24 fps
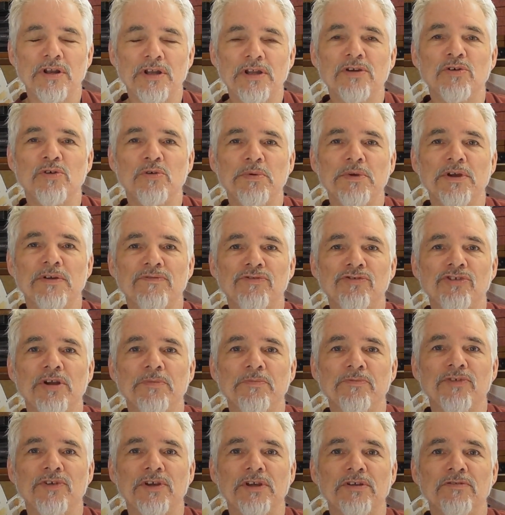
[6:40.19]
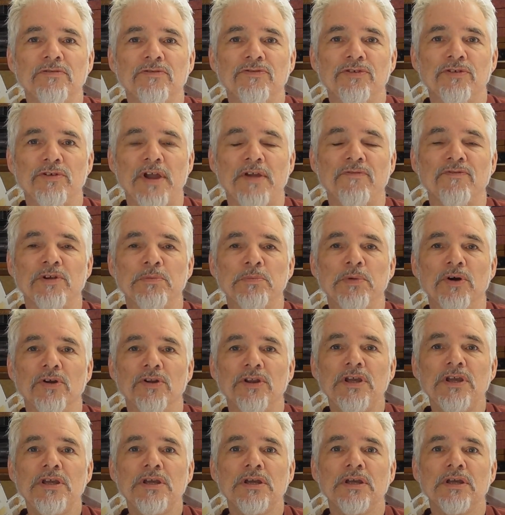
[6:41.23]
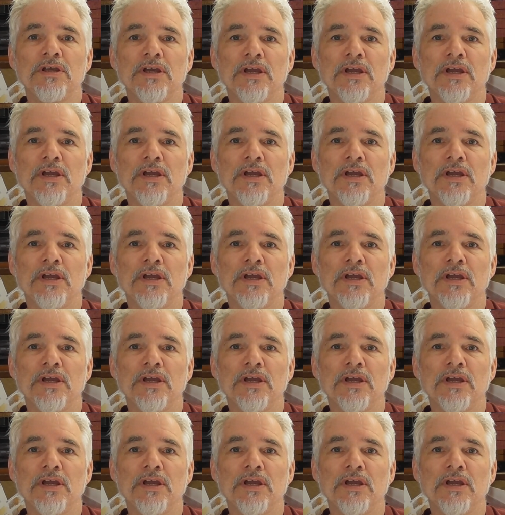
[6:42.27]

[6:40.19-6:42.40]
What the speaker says: little bit of something for everybody,